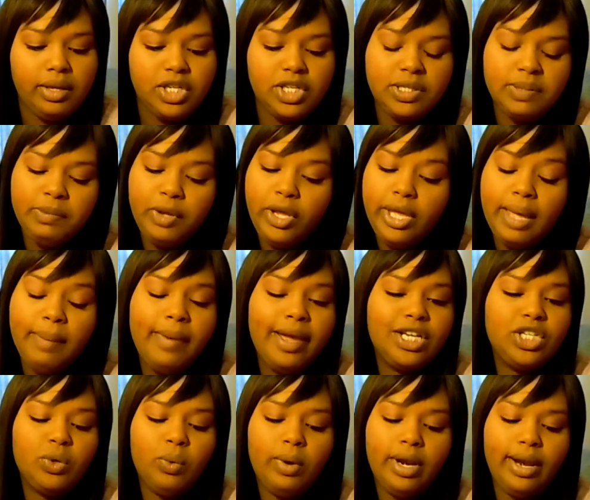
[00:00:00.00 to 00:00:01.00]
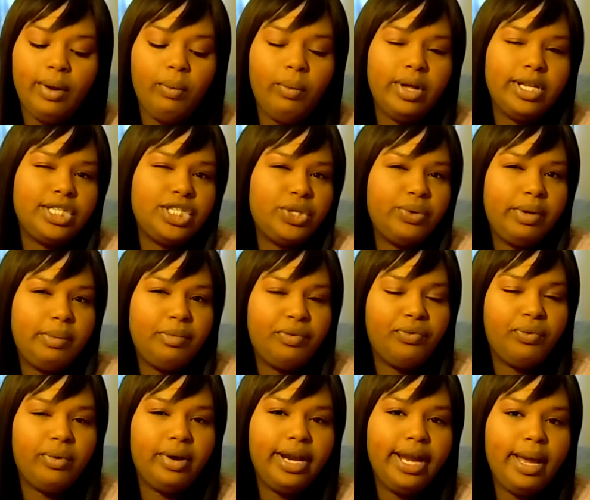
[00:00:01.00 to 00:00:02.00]
just get back to what I was doing
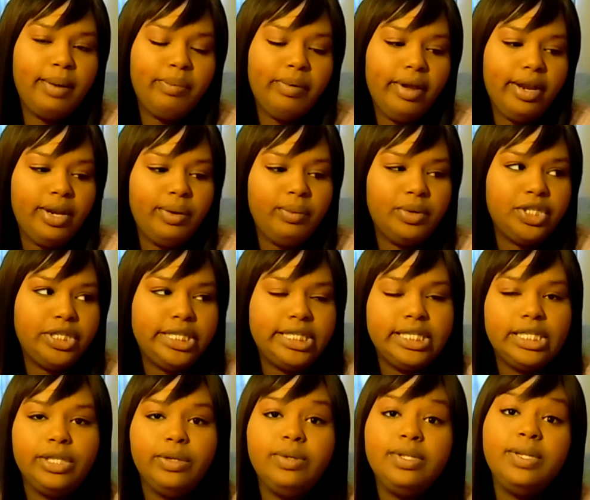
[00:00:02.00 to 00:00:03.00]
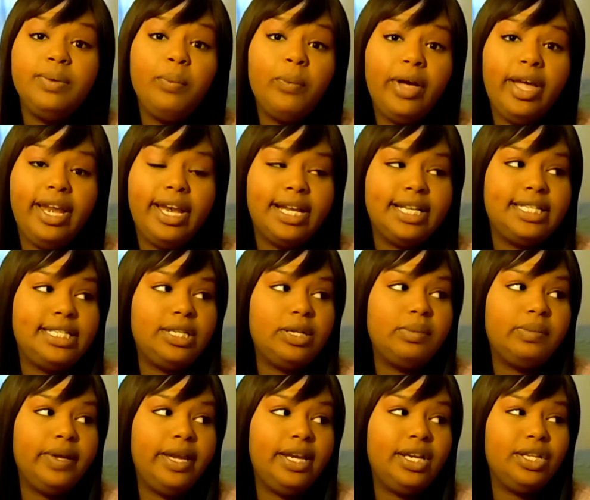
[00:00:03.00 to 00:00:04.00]
before I got pregnant, which is losing weight. I
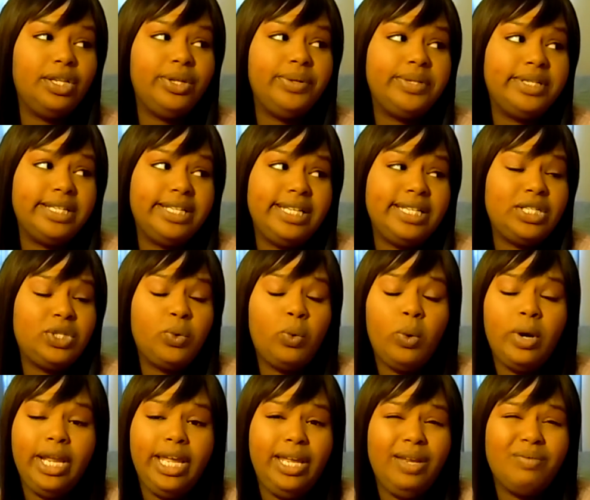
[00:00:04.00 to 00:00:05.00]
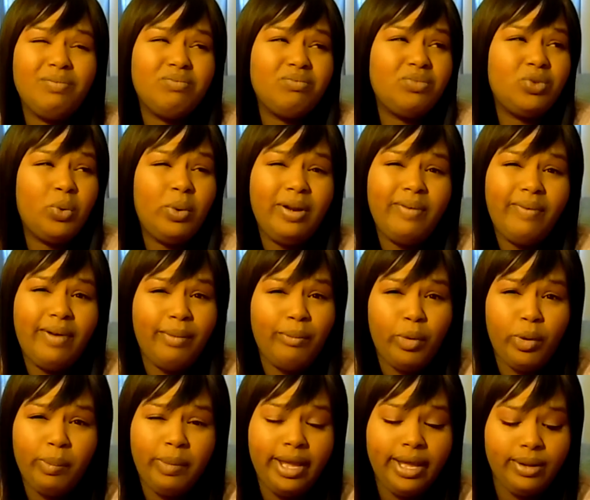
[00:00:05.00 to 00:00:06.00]
still plan to lose at least 20,
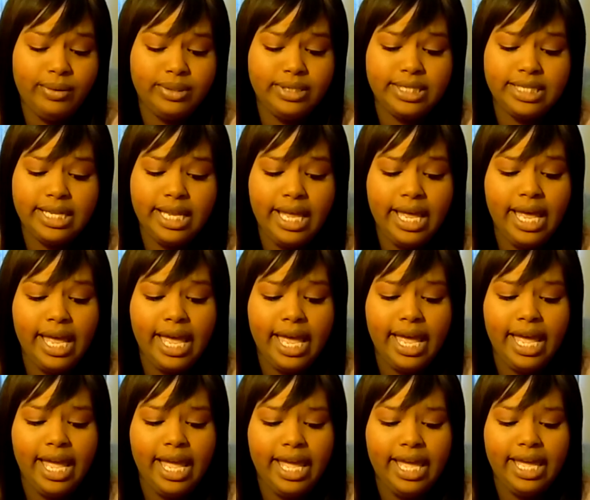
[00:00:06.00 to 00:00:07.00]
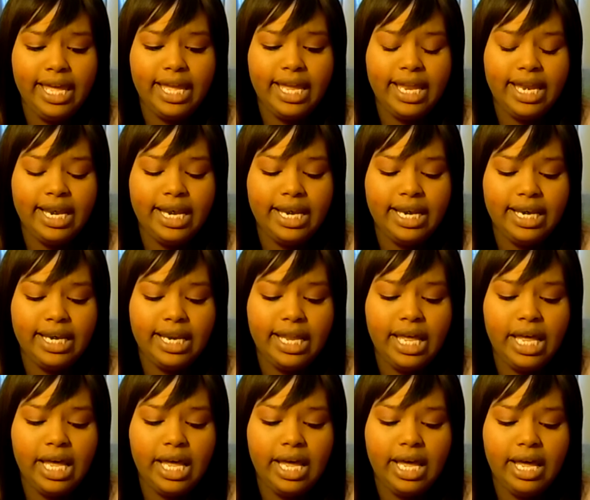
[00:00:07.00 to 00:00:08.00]
25 more pounds. And
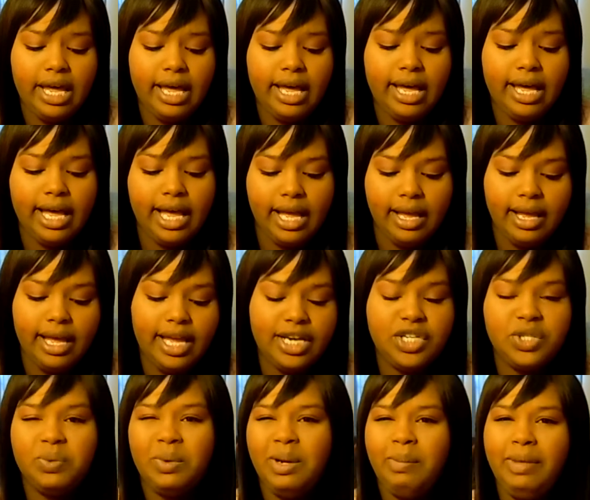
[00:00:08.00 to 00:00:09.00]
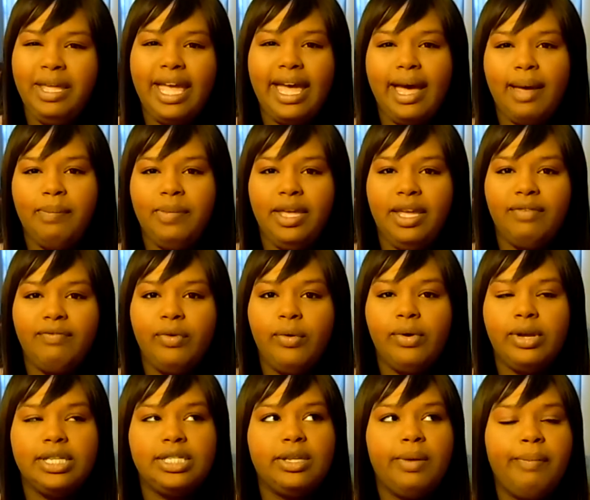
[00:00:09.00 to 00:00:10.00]
I just want to be happy and
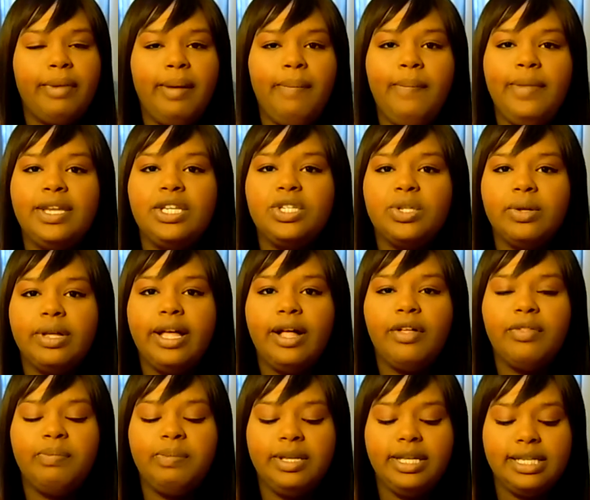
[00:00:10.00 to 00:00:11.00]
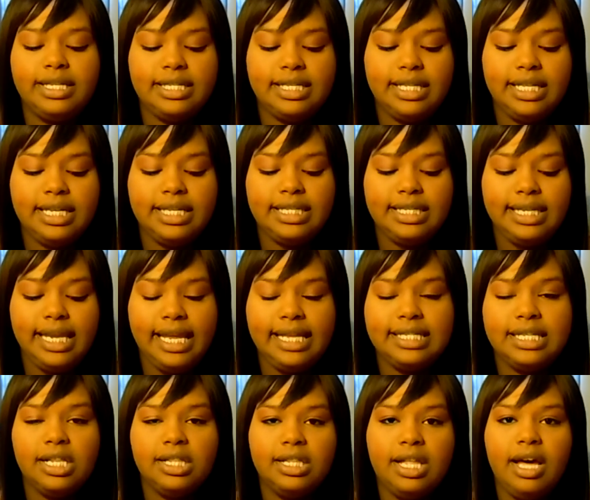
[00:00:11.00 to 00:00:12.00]
focus on my mental health, because this
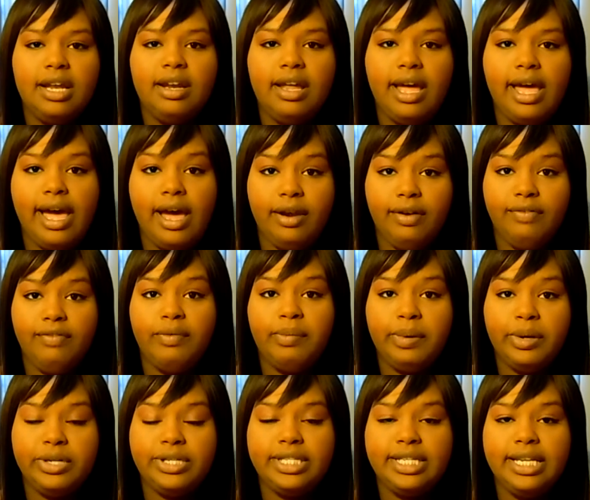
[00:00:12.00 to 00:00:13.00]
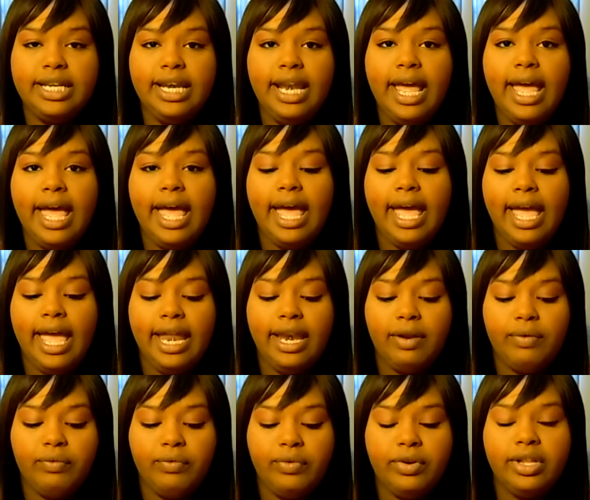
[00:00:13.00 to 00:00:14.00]
takes a lot out of a person,
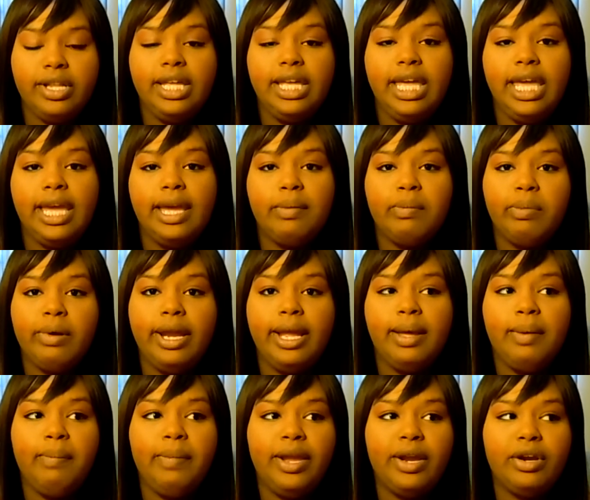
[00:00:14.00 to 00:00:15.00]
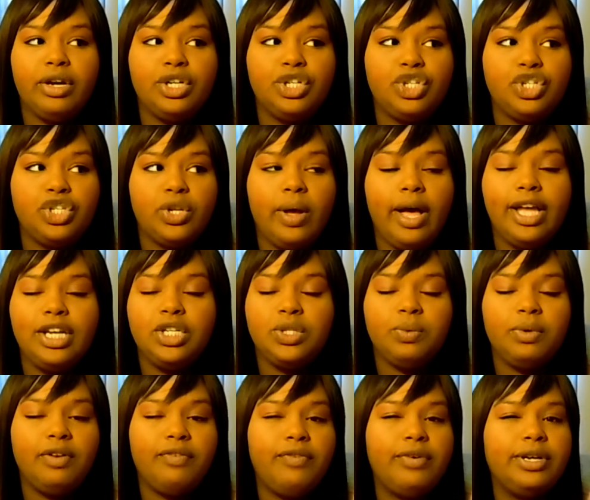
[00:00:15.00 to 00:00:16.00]
and it really can break a marriage. So I
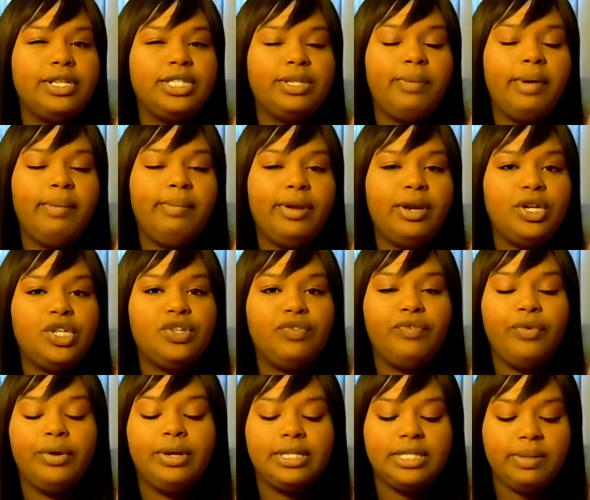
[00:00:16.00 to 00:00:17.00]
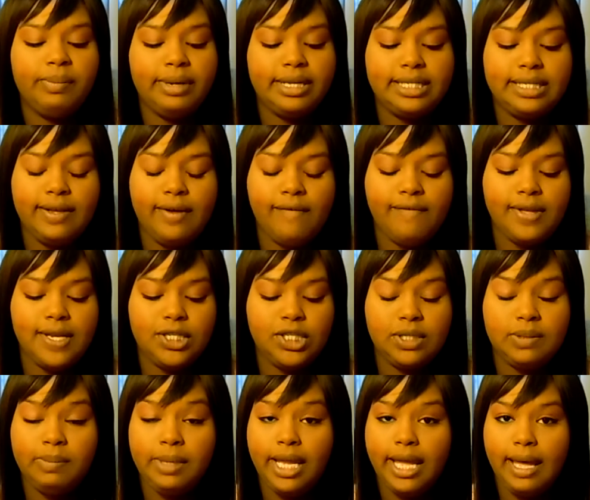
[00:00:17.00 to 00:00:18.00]
just want to focus on my marriage and focus on myself and
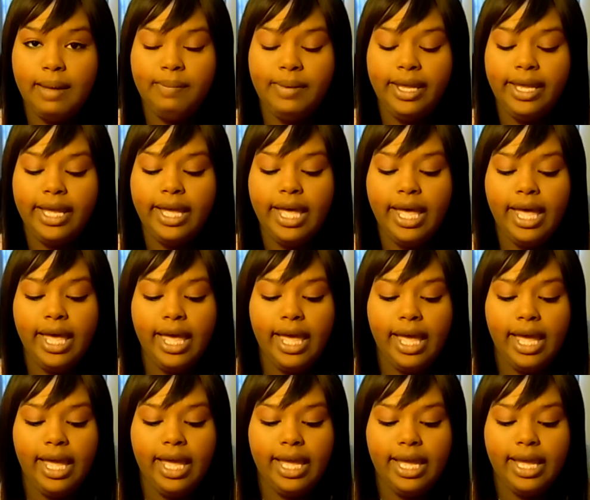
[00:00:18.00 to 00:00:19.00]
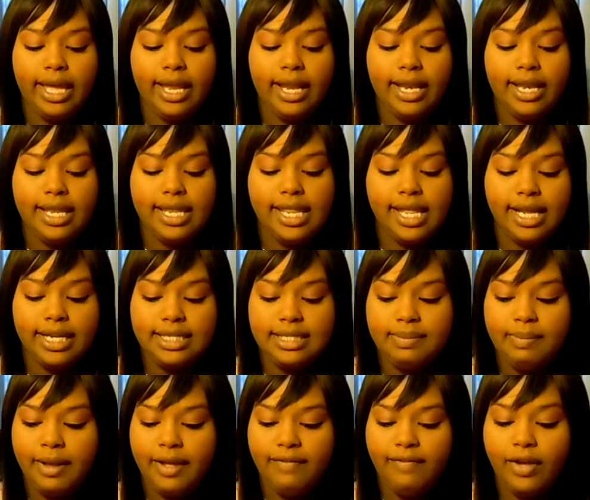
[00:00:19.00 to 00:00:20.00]
just be happy. And
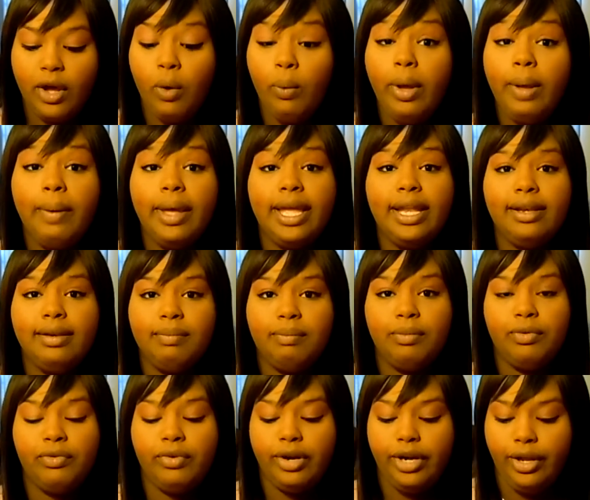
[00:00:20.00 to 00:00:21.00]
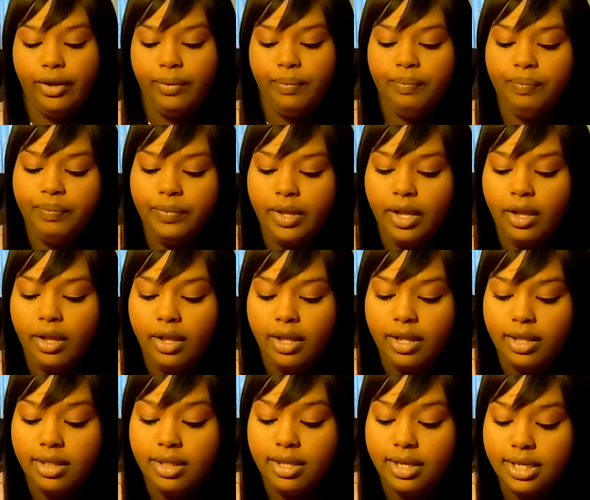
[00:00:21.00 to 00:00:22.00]
that's my... Oh, wait. Before I go.
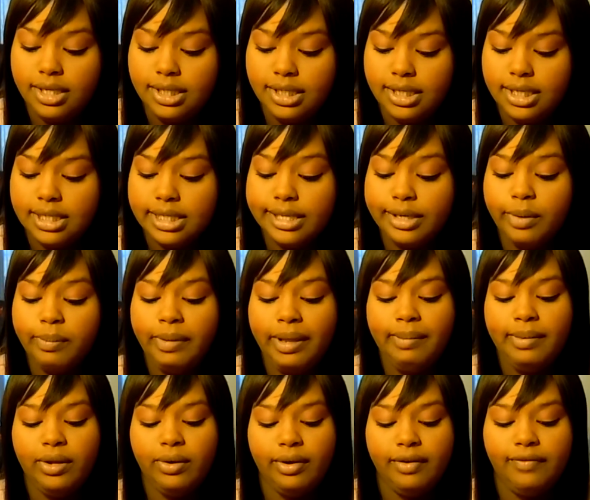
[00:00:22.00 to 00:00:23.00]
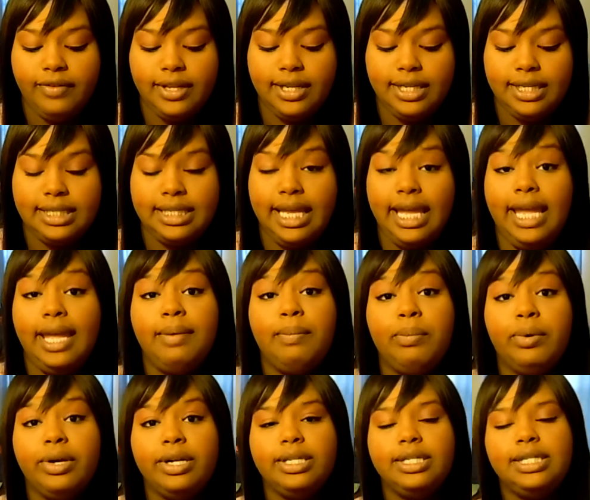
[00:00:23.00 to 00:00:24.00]
This is little baby Griffin's
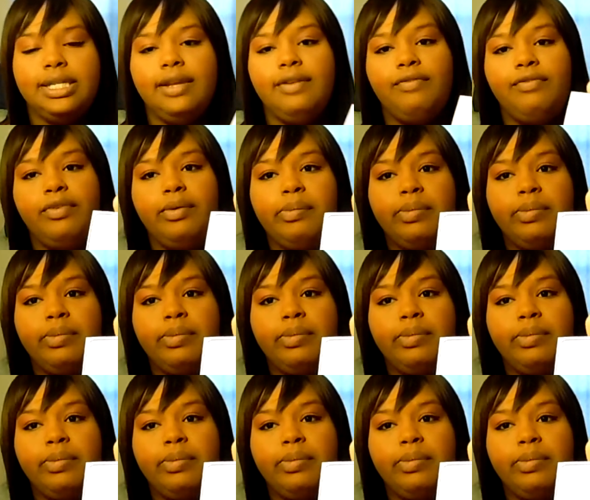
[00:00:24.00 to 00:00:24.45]
handprints and